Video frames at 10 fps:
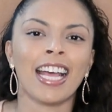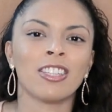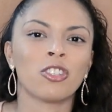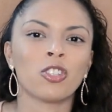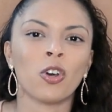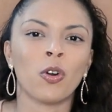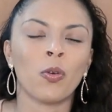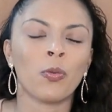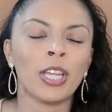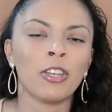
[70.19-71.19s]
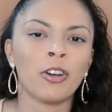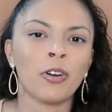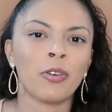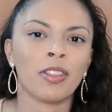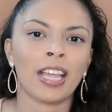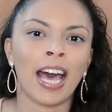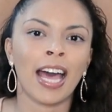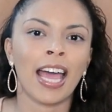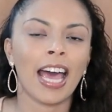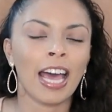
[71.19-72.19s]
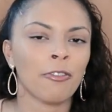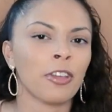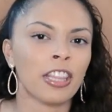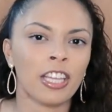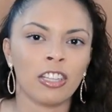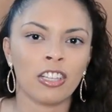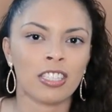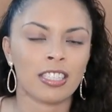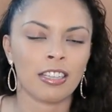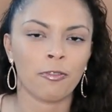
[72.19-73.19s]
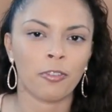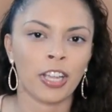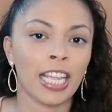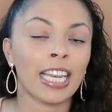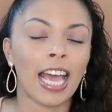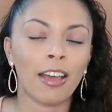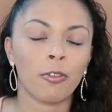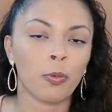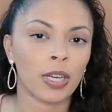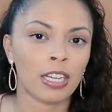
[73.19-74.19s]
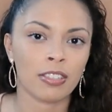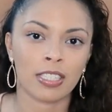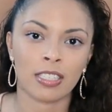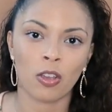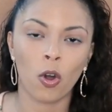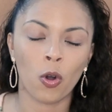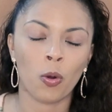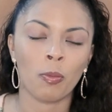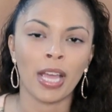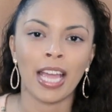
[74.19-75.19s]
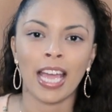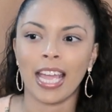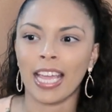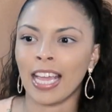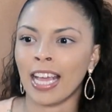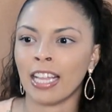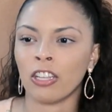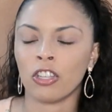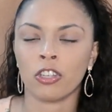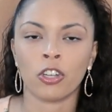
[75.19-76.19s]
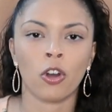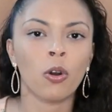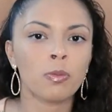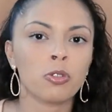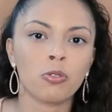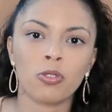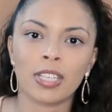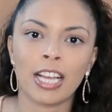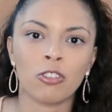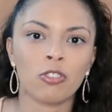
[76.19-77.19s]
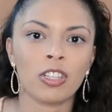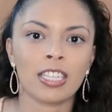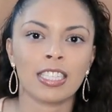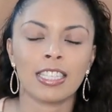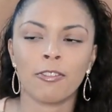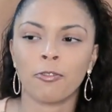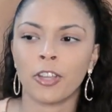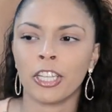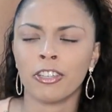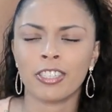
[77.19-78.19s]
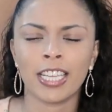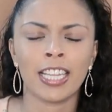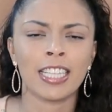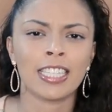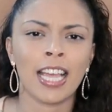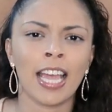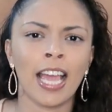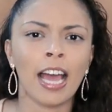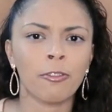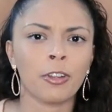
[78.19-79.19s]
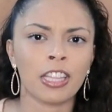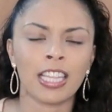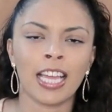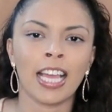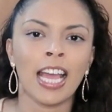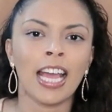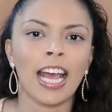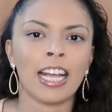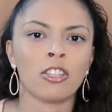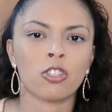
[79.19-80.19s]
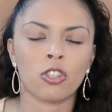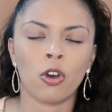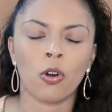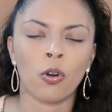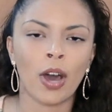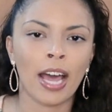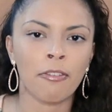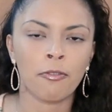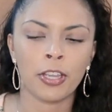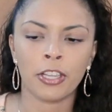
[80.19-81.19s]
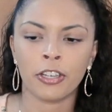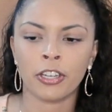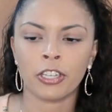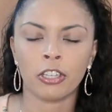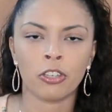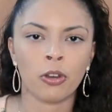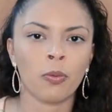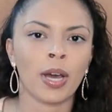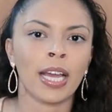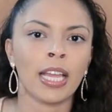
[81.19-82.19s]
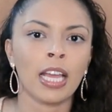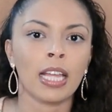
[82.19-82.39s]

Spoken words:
And so we know that everything looks different in everyone else's home, and your homeschool schedule looks different, your day-to-day, everything. And so I figured, you know what?